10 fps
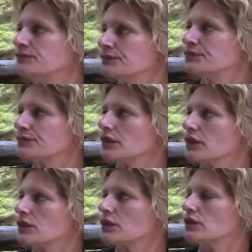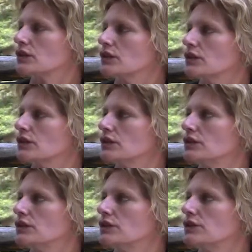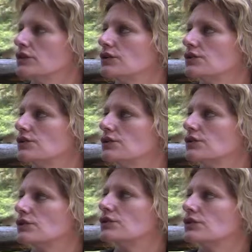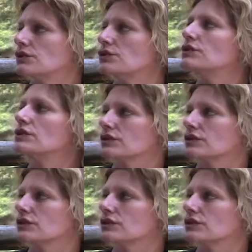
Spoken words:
[no speech]